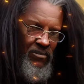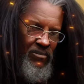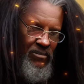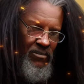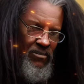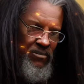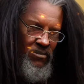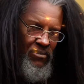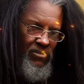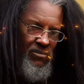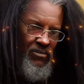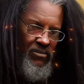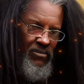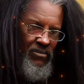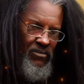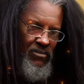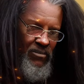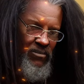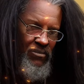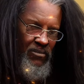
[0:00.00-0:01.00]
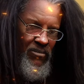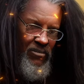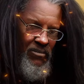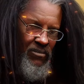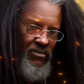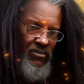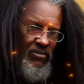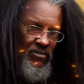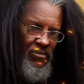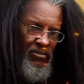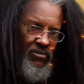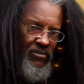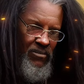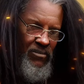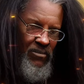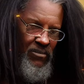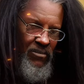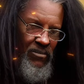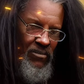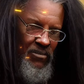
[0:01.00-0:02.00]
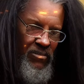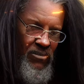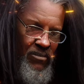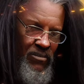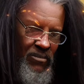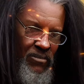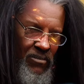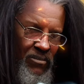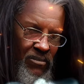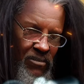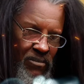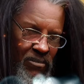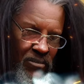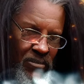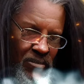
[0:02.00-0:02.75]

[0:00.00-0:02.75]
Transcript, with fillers: town. All right.